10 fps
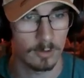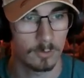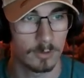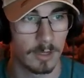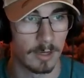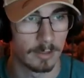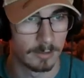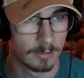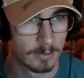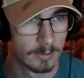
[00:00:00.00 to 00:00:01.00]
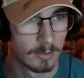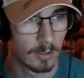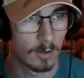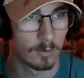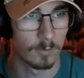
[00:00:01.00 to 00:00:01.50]
Okay.
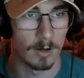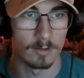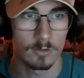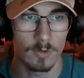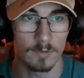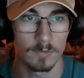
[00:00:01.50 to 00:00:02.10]
Alright, do you have a